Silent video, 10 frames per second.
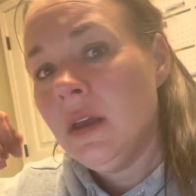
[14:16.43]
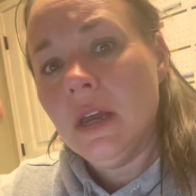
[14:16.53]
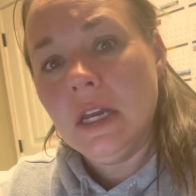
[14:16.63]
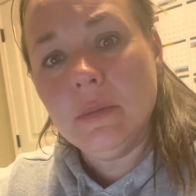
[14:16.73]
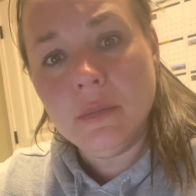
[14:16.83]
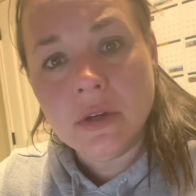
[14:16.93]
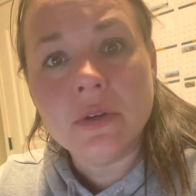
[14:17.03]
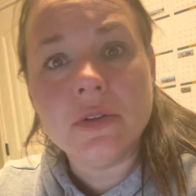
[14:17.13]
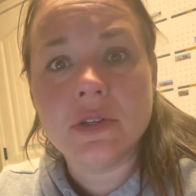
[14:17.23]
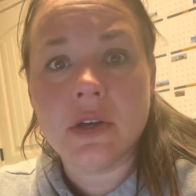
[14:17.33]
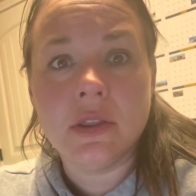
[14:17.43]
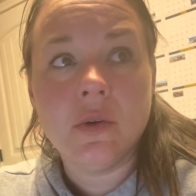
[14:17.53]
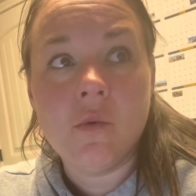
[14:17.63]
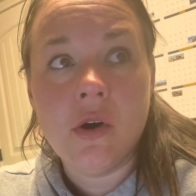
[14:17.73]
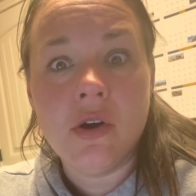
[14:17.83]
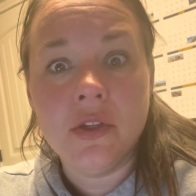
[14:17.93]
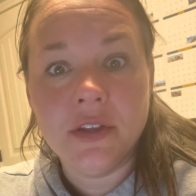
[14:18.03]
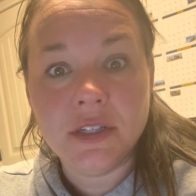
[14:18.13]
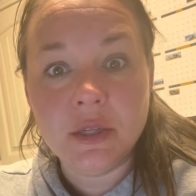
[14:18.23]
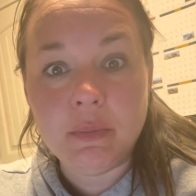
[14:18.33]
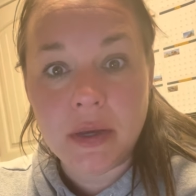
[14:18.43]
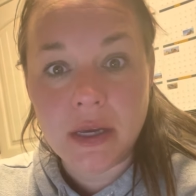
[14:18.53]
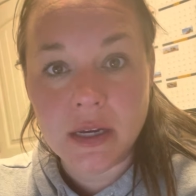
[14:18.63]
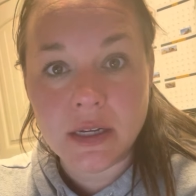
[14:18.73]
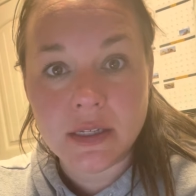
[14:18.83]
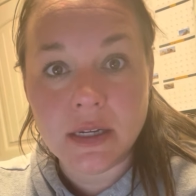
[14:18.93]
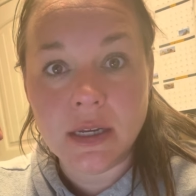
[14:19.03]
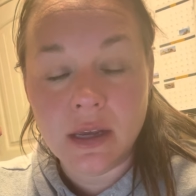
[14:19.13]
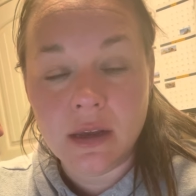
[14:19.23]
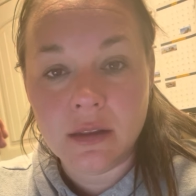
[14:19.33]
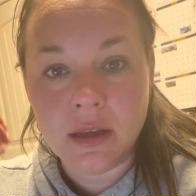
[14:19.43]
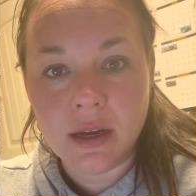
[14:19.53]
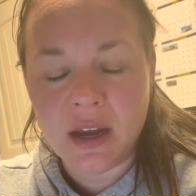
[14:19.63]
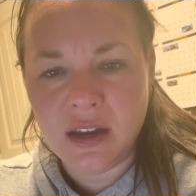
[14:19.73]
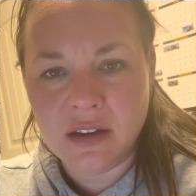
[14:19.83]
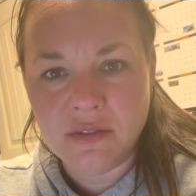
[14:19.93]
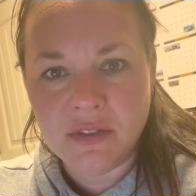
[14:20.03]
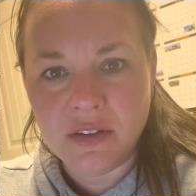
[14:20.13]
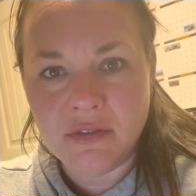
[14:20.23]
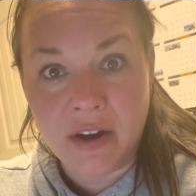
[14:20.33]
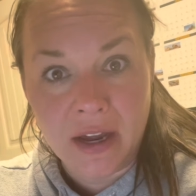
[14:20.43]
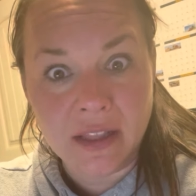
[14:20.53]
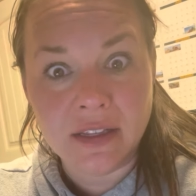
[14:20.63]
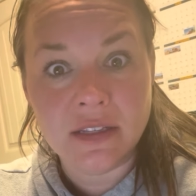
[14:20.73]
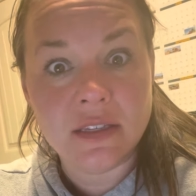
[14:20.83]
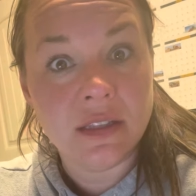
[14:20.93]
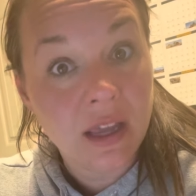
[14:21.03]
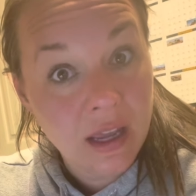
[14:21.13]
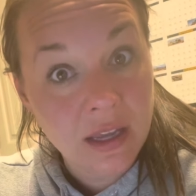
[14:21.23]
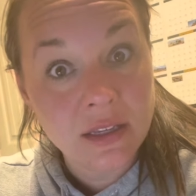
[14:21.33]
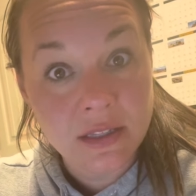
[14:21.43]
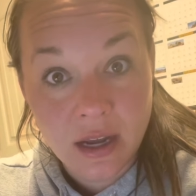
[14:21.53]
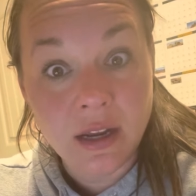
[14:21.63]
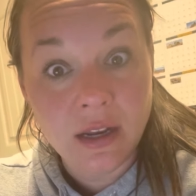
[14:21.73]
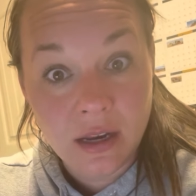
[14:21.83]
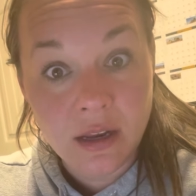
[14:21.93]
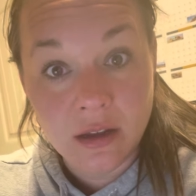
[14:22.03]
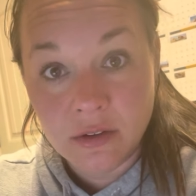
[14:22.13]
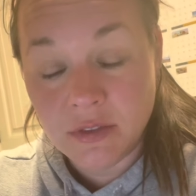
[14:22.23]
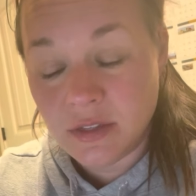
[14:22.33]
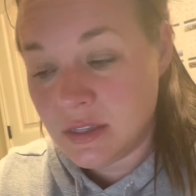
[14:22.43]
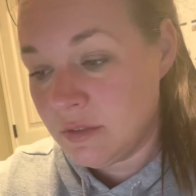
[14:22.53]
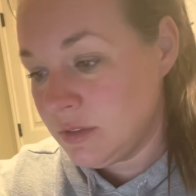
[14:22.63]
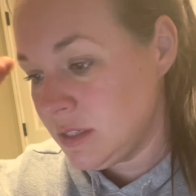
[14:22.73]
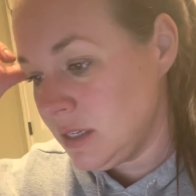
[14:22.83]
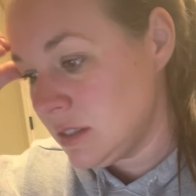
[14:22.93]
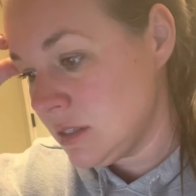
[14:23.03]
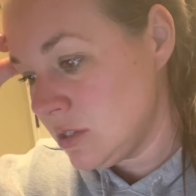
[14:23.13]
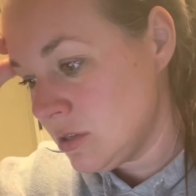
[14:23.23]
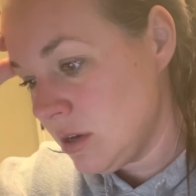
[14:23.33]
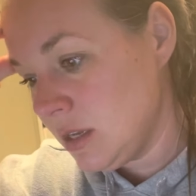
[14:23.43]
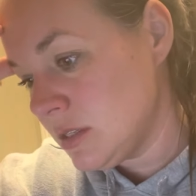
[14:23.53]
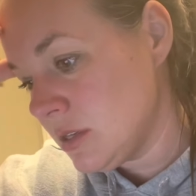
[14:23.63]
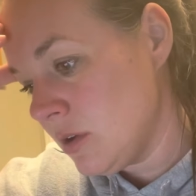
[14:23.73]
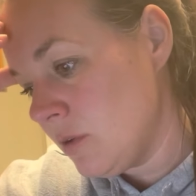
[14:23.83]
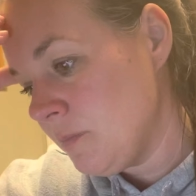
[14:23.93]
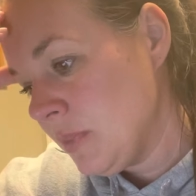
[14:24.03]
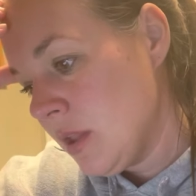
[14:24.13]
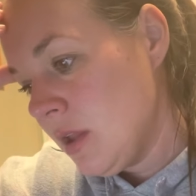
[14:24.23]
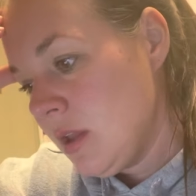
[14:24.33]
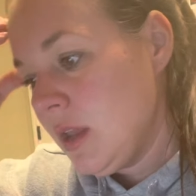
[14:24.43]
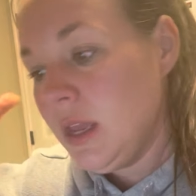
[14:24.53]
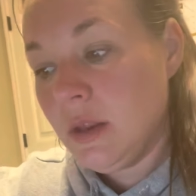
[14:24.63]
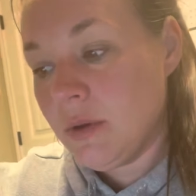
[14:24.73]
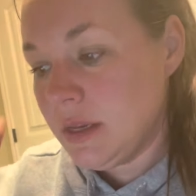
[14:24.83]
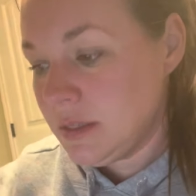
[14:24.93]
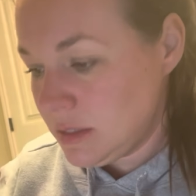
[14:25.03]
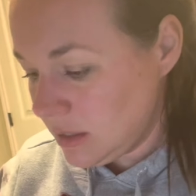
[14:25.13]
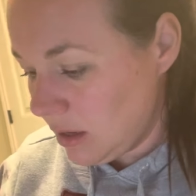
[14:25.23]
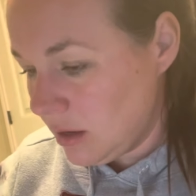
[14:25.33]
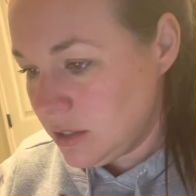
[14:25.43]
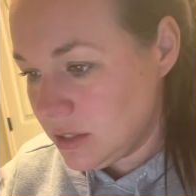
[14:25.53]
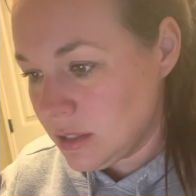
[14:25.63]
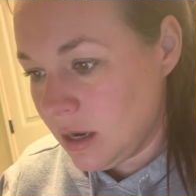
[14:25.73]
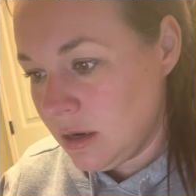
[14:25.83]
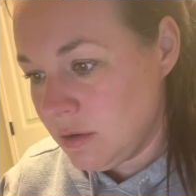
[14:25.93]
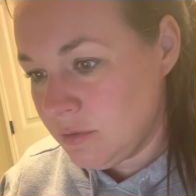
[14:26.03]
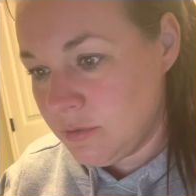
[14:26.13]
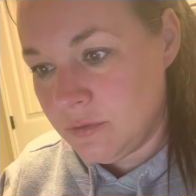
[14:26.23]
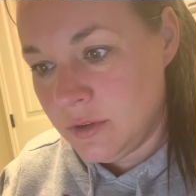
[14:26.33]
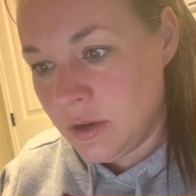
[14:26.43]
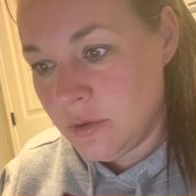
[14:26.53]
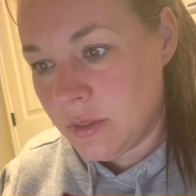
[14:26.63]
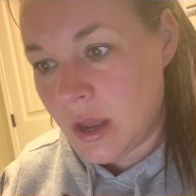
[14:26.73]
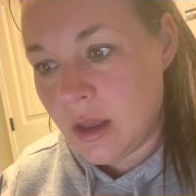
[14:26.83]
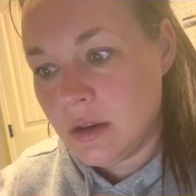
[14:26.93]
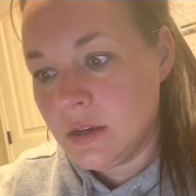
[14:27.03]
and murals on the wall that depict, again, like kind of the violence and the anxiety of the 17th century. So, anyways, uh, just kind of know that